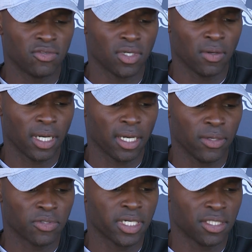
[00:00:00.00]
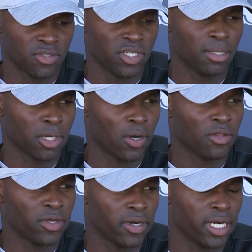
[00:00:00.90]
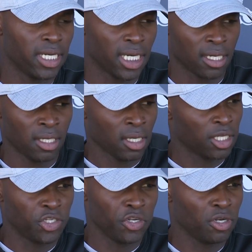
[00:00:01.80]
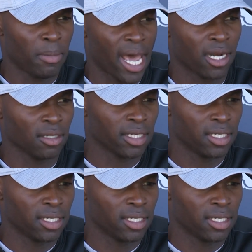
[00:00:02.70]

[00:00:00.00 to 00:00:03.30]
And so uh, it was good to see him go out there and uh, continue to battle.